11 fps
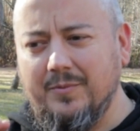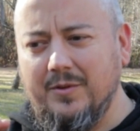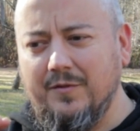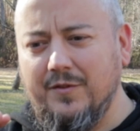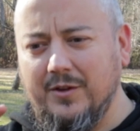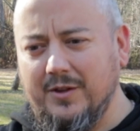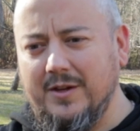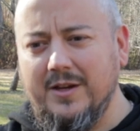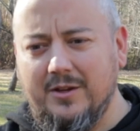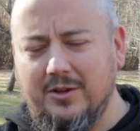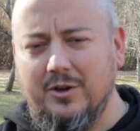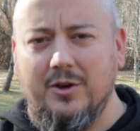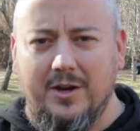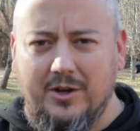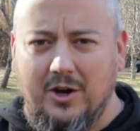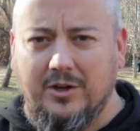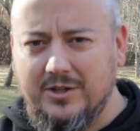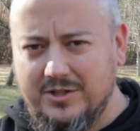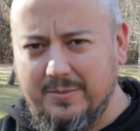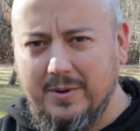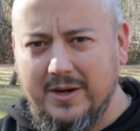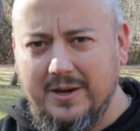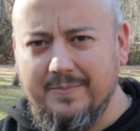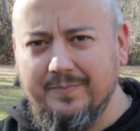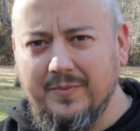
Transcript: you feel the need, you need to talk to somebody,